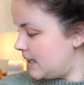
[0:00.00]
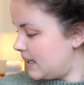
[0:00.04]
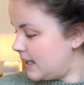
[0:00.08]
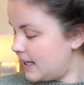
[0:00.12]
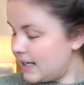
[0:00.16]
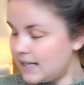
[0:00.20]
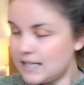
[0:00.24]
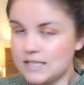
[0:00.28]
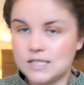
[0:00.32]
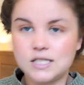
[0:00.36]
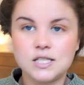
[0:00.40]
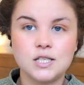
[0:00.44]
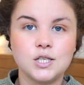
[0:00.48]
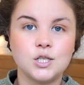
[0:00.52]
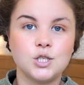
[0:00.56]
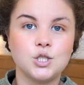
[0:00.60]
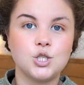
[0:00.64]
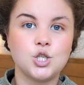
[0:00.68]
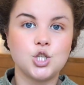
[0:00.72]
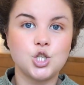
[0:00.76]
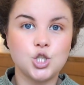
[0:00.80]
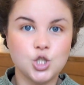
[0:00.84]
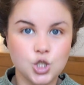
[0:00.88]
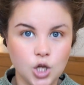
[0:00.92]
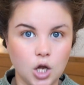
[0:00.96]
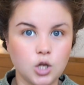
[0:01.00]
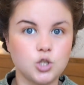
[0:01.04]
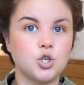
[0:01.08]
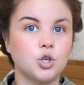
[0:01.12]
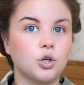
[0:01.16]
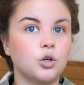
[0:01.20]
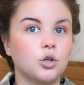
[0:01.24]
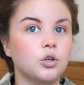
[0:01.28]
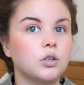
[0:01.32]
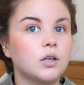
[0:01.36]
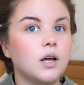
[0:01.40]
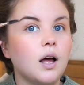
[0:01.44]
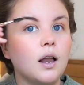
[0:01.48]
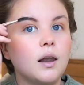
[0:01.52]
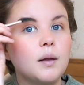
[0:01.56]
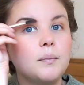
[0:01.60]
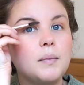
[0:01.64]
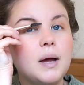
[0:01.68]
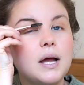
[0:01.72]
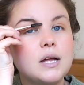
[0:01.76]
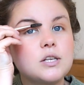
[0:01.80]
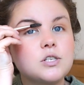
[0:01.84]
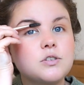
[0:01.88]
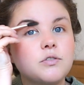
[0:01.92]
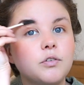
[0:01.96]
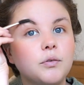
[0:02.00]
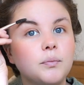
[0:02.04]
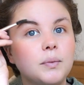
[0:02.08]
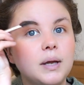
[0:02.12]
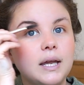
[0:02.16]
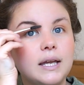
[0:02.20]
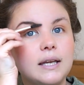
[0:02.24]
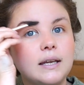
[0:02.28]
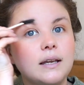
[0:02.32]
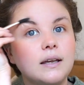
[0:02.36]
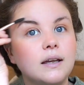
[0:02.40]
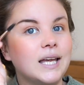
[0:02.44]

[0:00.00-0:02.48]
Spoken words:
is such a good cut batch for me.